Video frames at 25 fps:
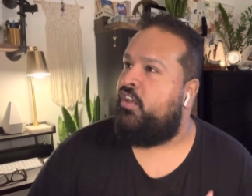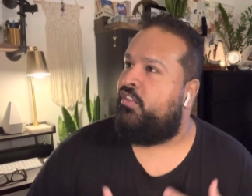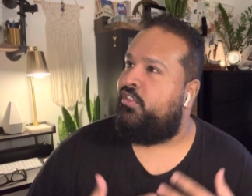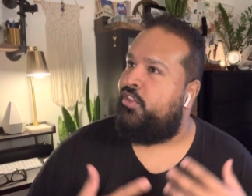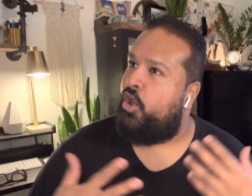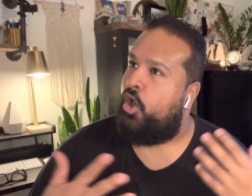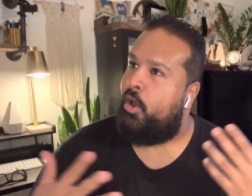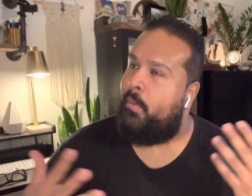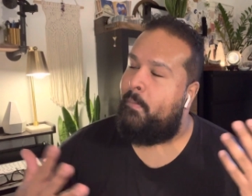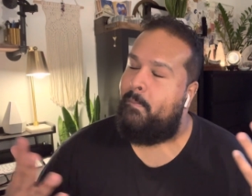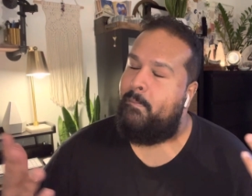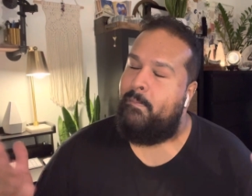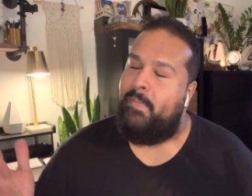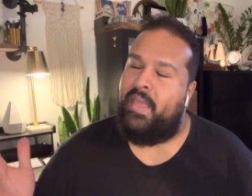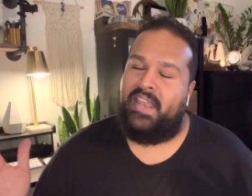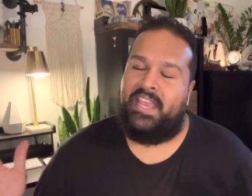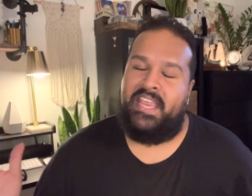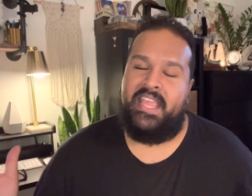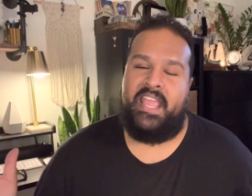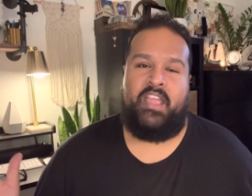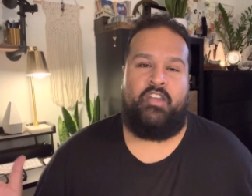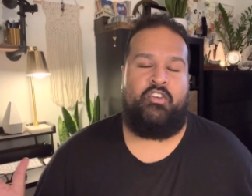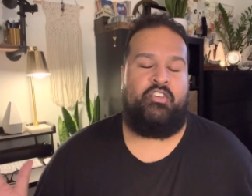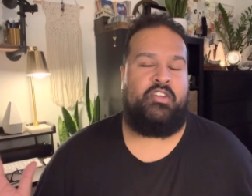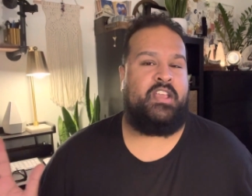There are
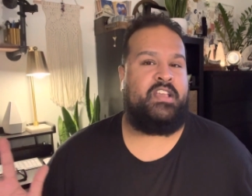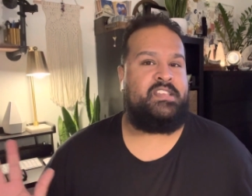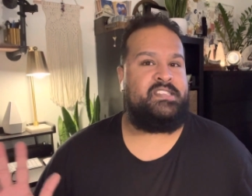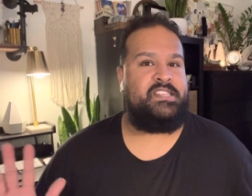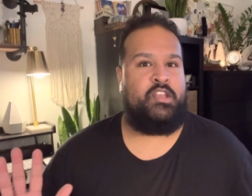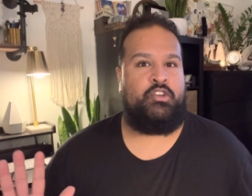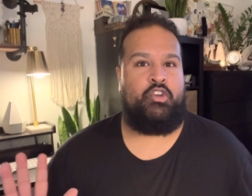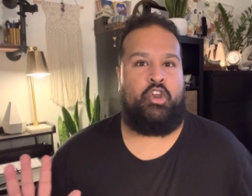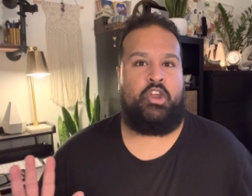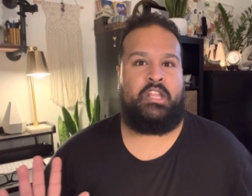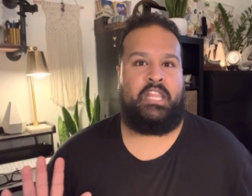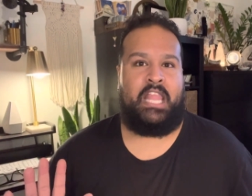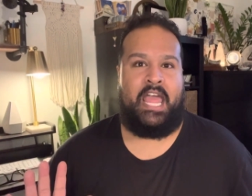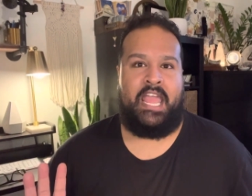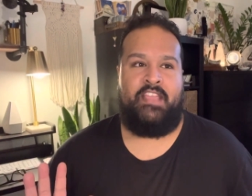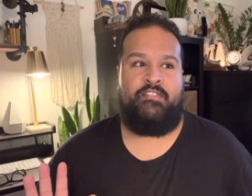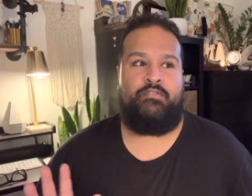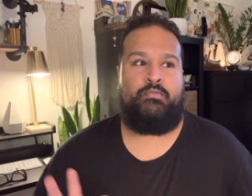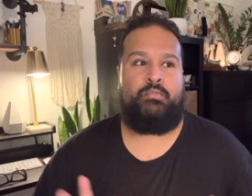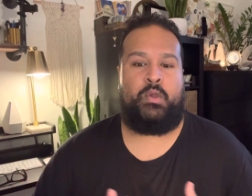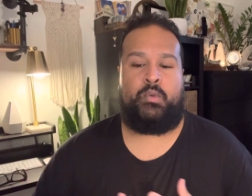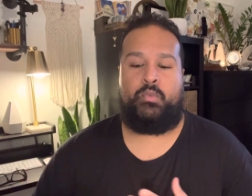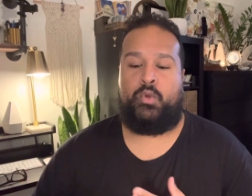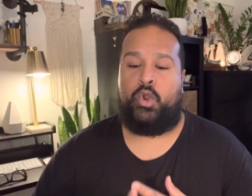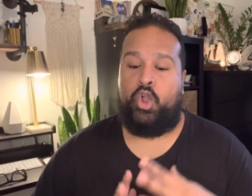many areas in our life
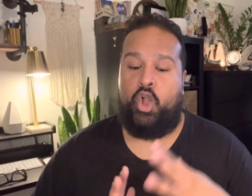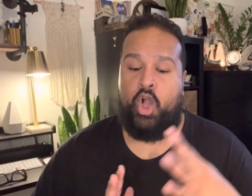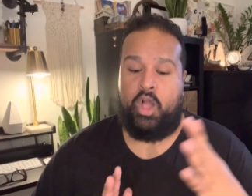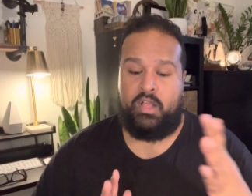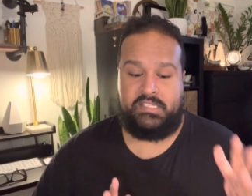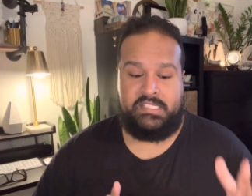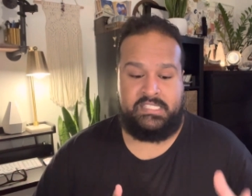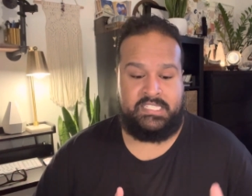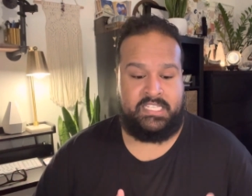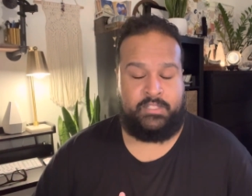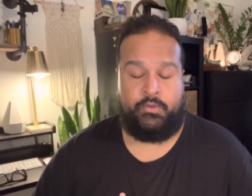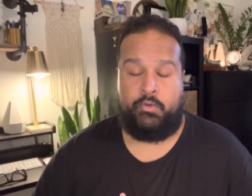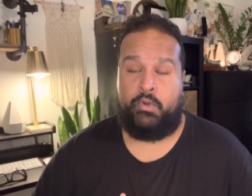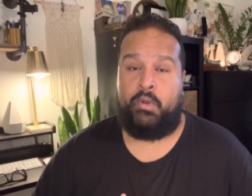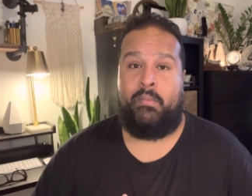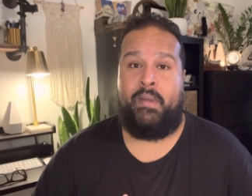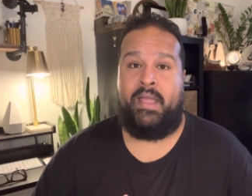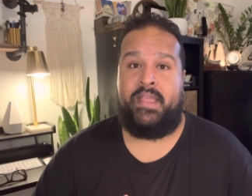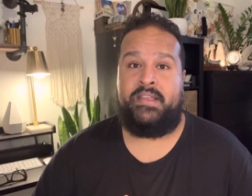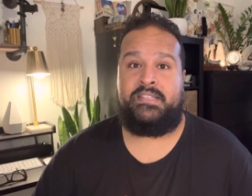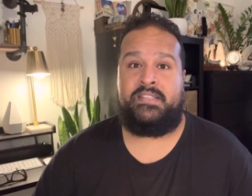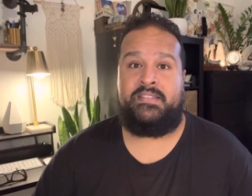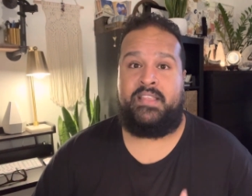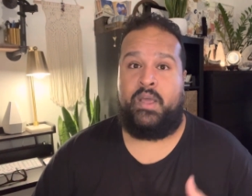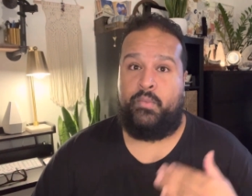where we're constantly
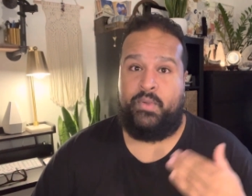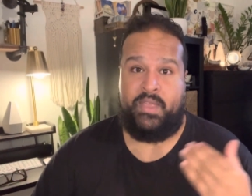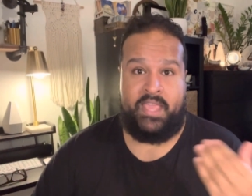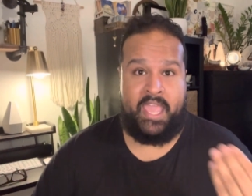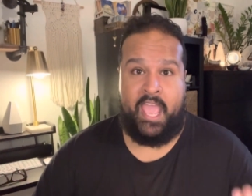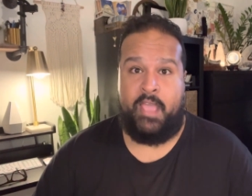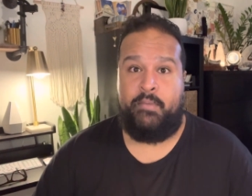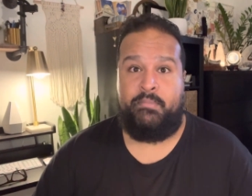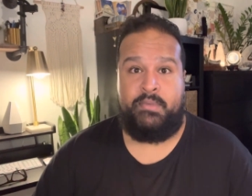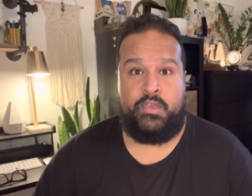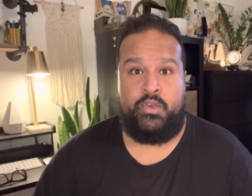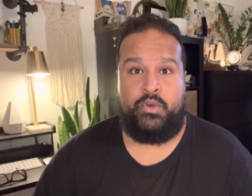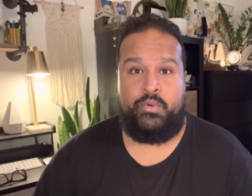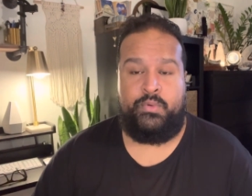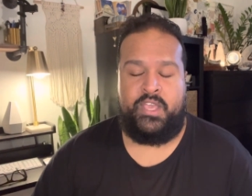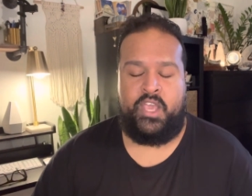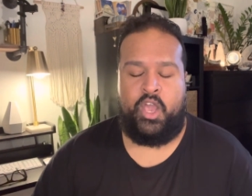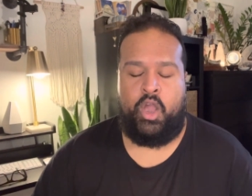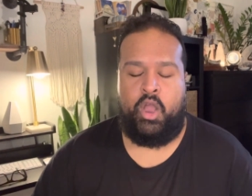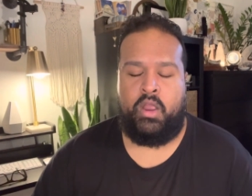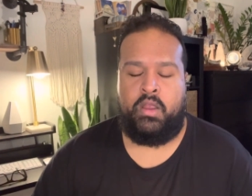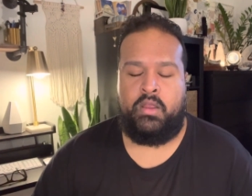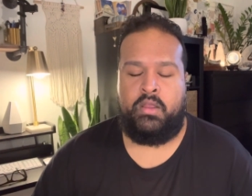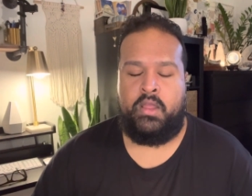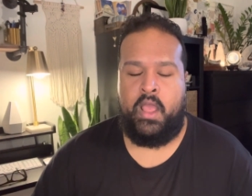reminded that we can't be who we
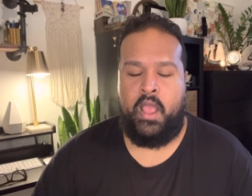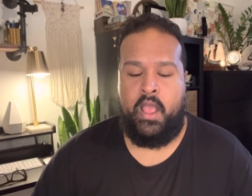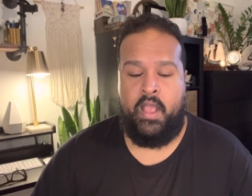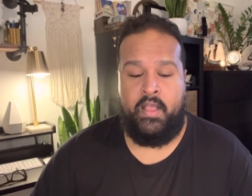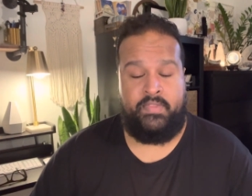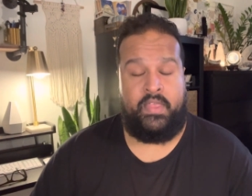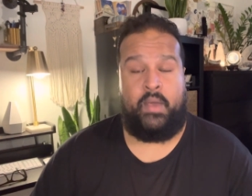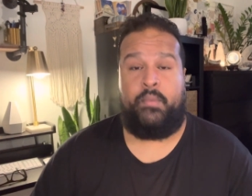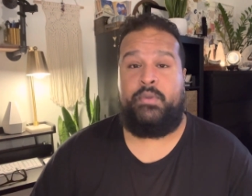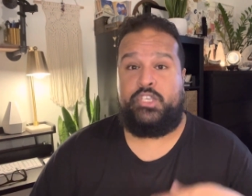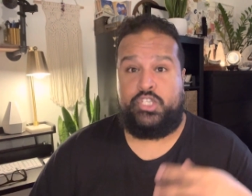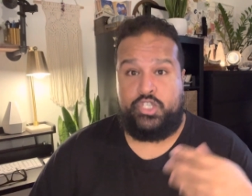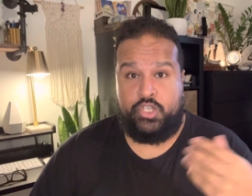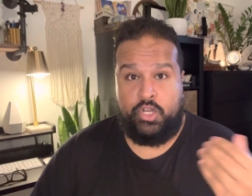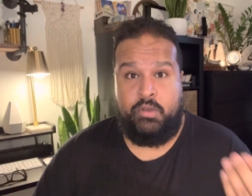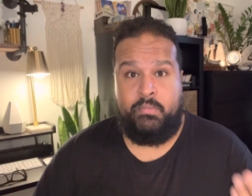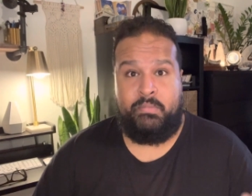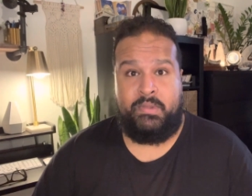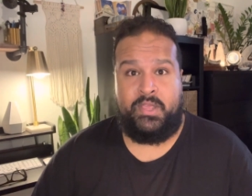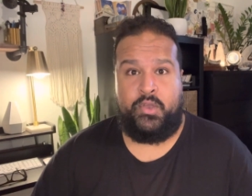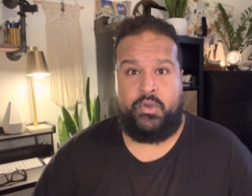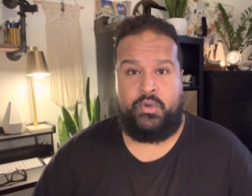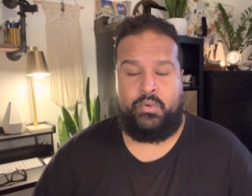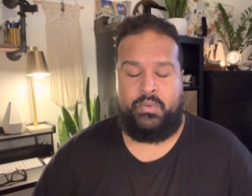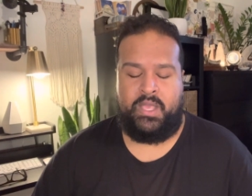are, that we shouldn't
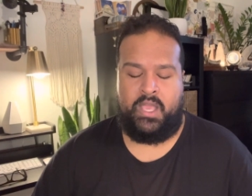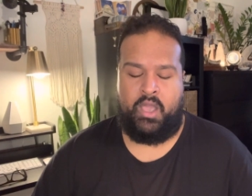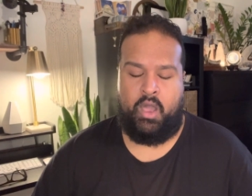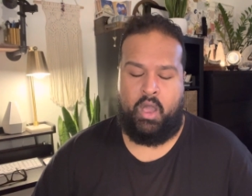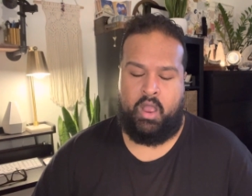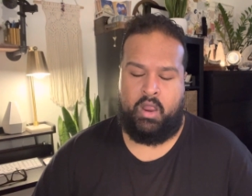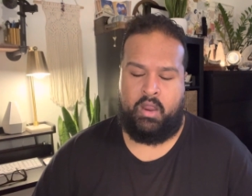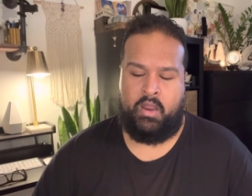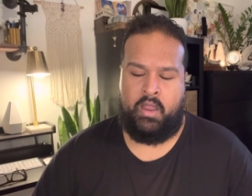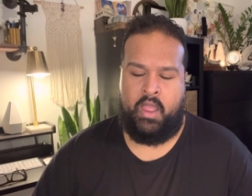be who we are,